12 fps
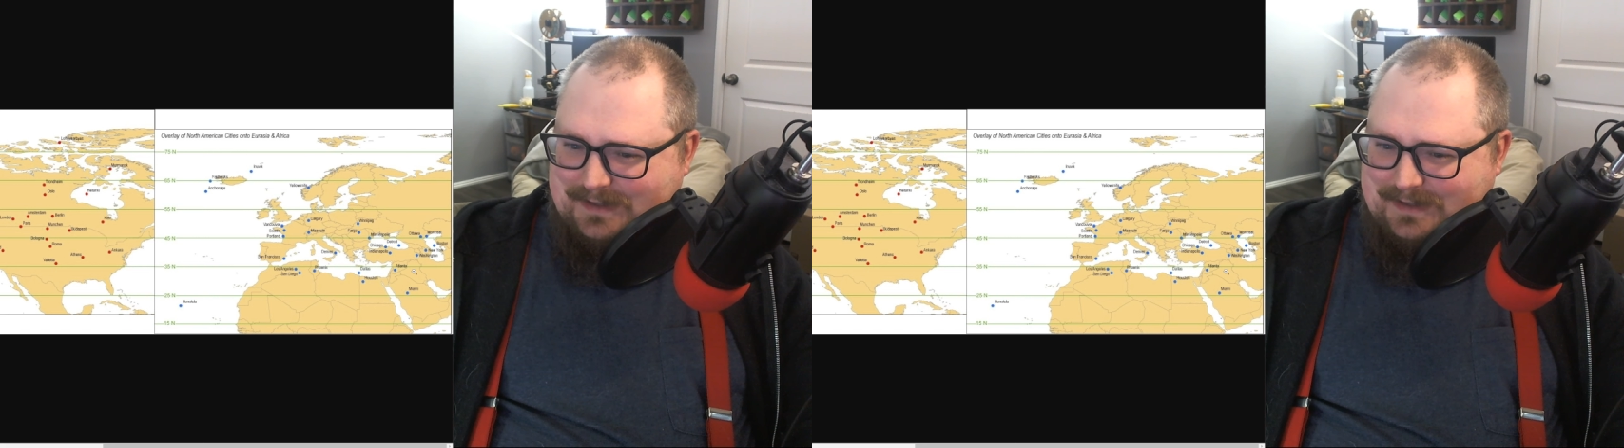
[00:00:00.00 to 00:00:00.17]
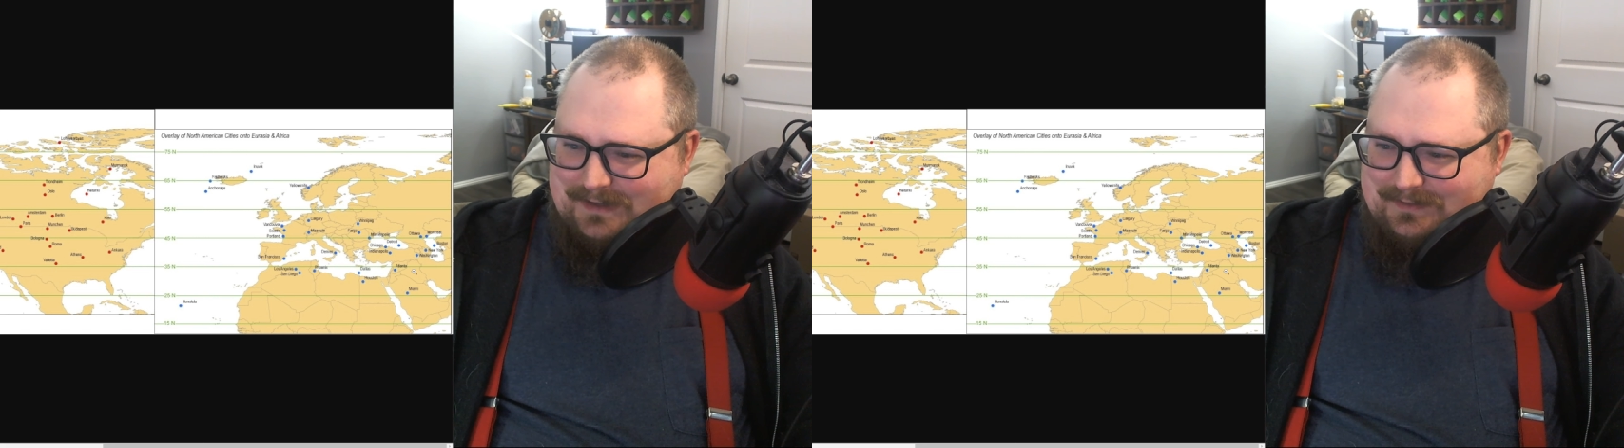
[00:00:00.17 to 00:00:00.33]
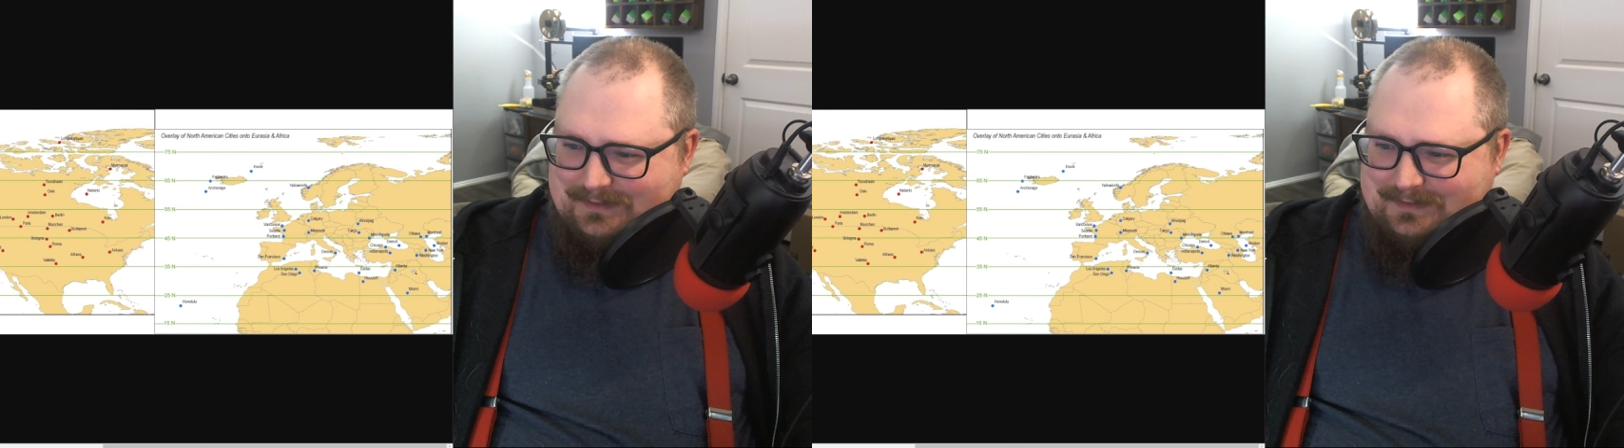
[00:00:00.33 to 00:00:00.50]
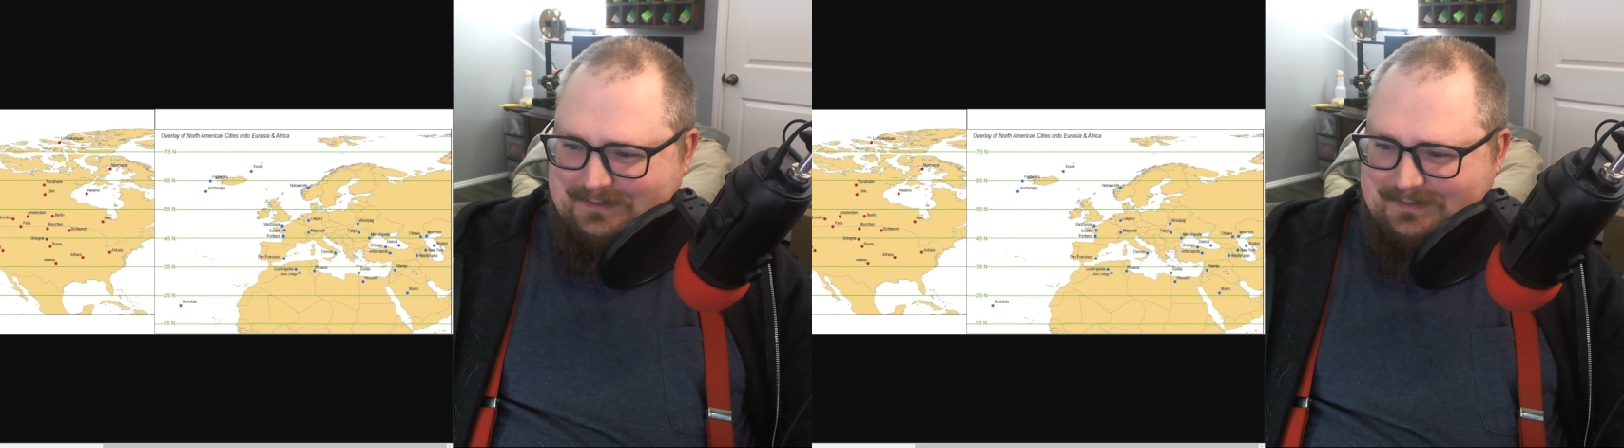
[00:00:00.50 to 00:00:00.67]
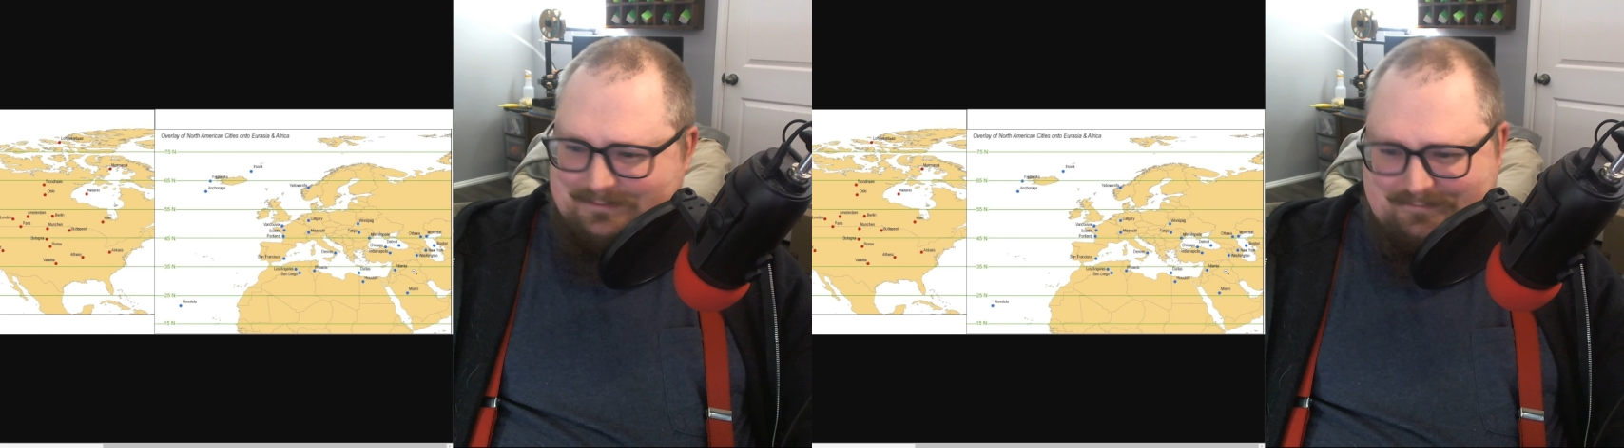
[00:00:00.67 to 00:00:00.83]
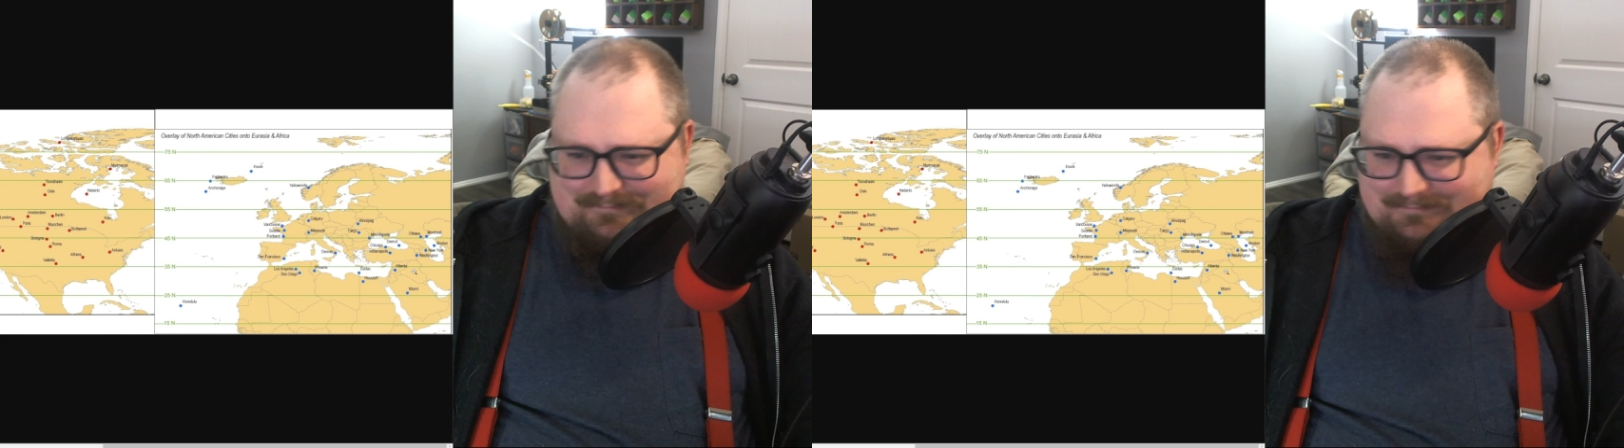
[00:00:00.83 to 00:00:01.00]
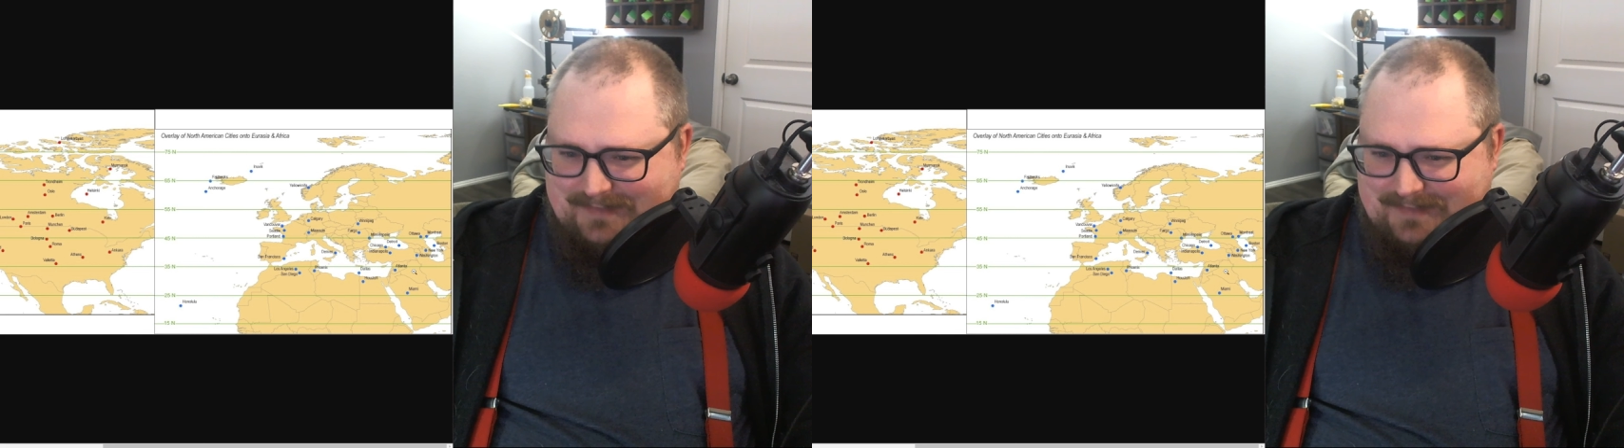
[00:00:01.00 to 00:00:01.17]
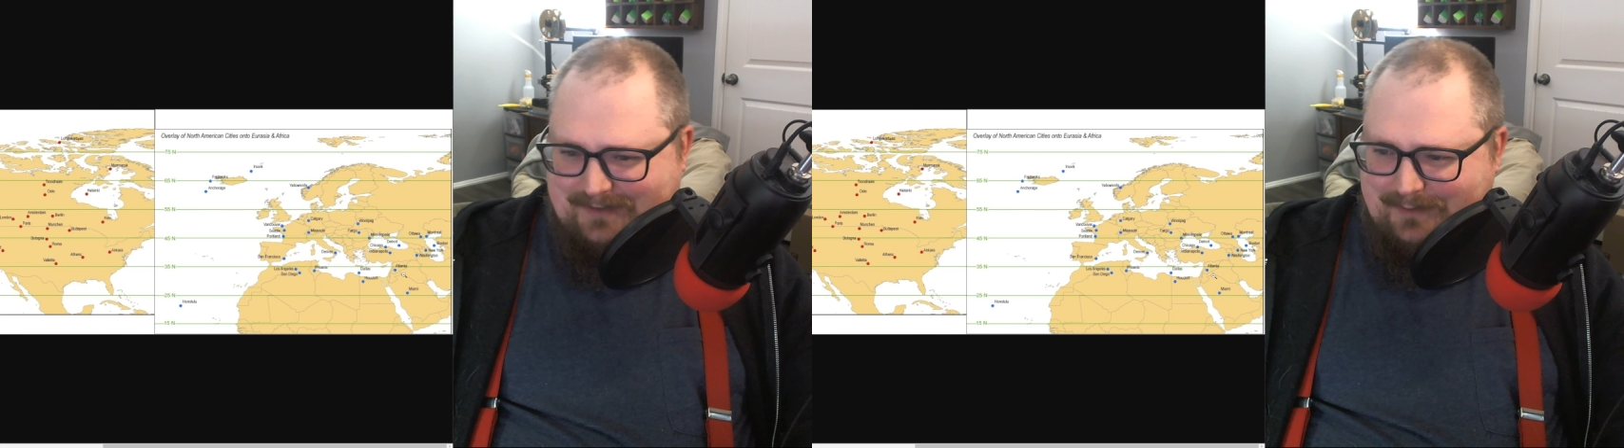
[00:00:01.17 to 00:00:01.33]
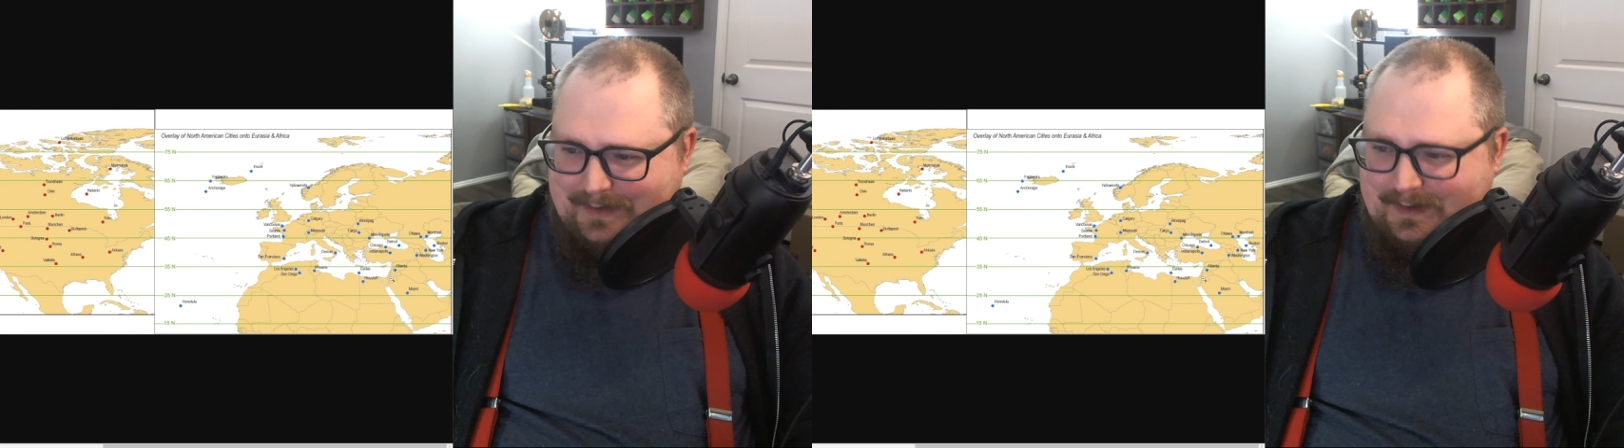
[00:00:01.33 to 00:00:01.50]
out
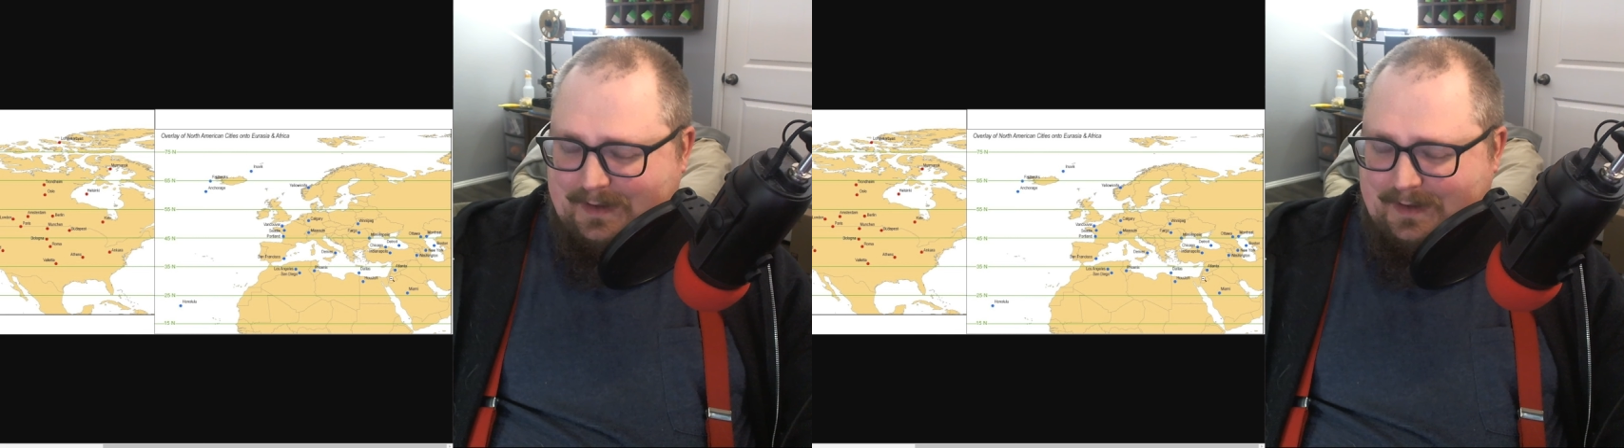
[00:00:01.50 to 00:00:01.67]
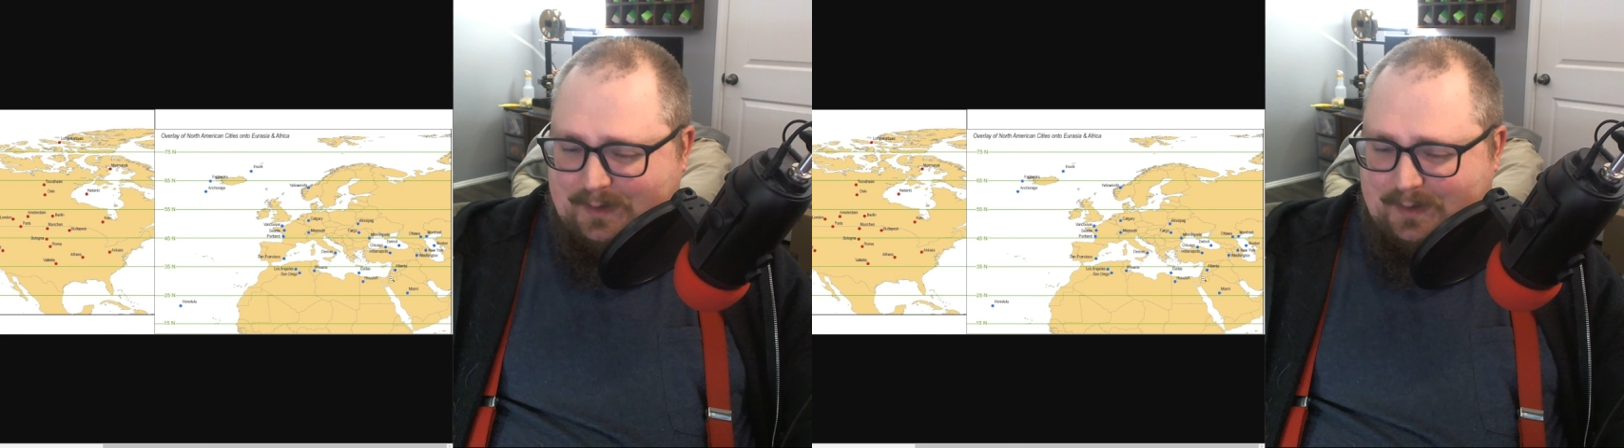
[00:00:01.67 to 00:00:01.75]
that way.